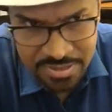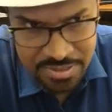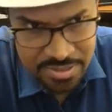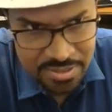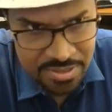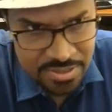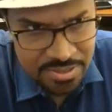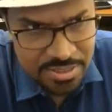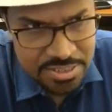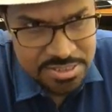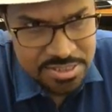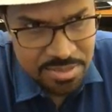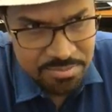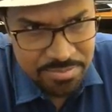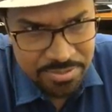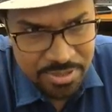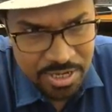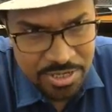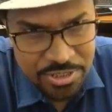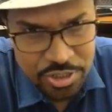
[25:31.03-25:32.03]
Let's
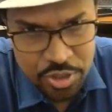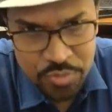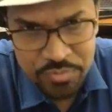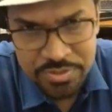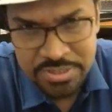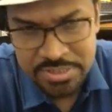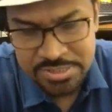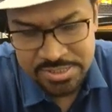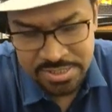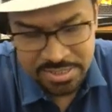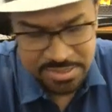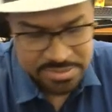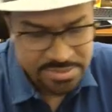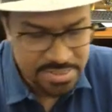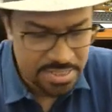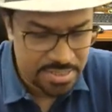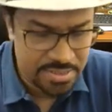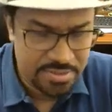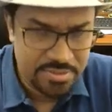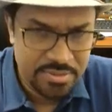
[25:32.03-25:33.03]
continue with this cell.
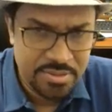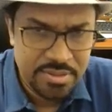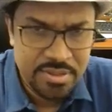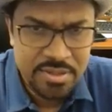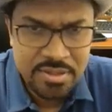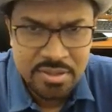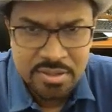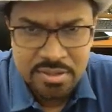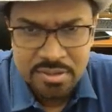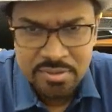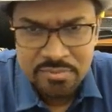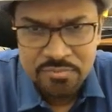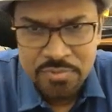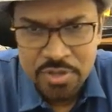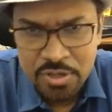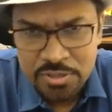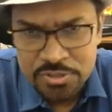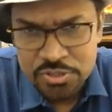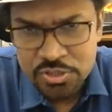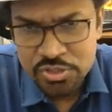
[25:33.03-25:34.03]
We
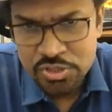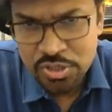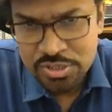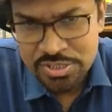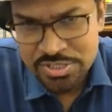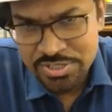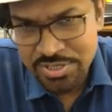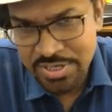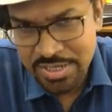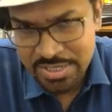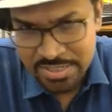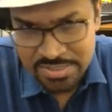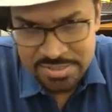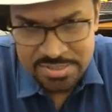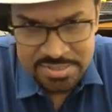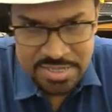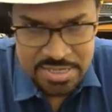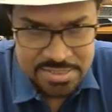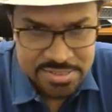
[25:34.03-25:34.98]
also saw strings. S is